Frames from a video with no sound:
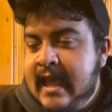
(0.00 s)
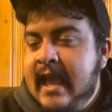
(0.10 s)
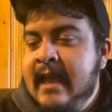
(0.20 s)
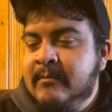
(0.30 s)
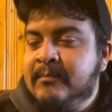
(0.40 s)

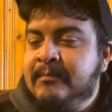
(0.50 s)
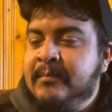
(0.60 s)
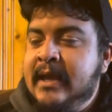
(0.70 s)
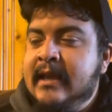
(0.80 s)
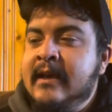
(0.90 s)
and
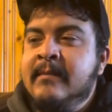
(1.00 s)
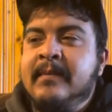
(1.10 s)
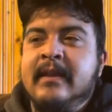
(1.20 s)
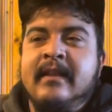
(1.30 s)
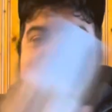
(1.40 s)
pick up
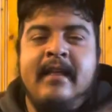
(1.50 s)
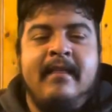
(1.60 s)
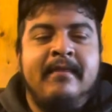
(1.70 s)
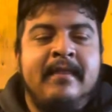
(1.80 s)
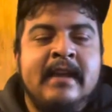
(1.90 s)

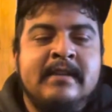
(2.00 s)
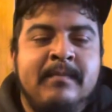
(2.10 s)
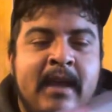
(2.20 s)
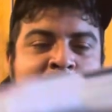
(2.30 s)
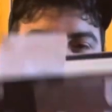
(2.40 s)
this
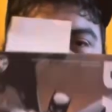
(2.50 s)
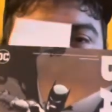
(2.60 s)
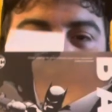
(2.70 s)
bad boy.